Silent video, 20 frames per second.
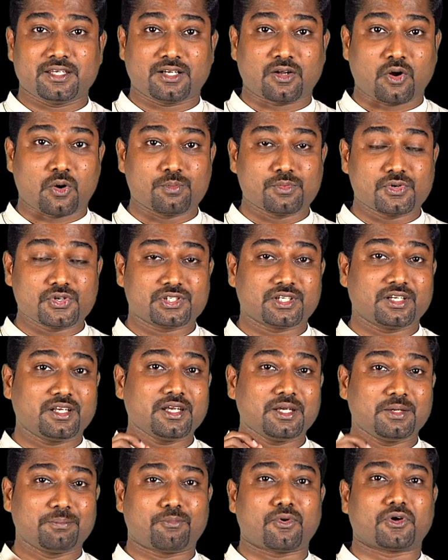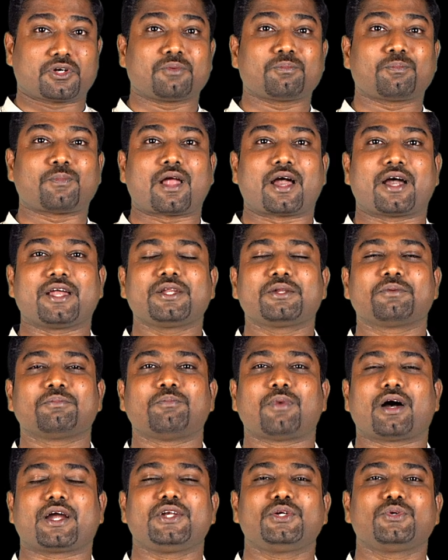commercially important
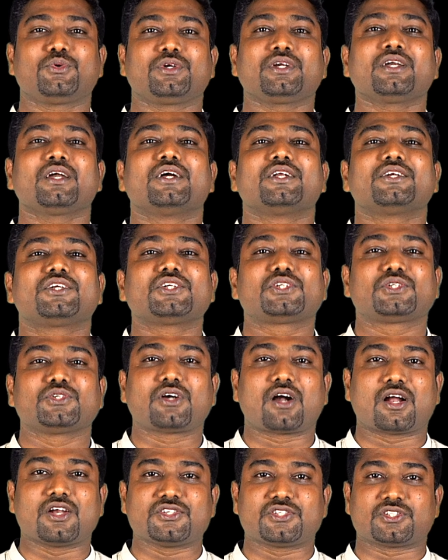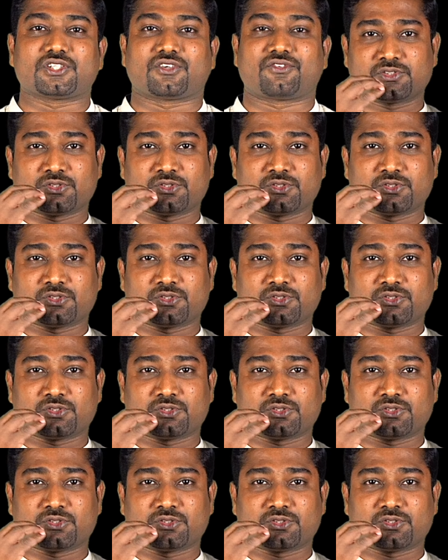plant by doing tissue culture.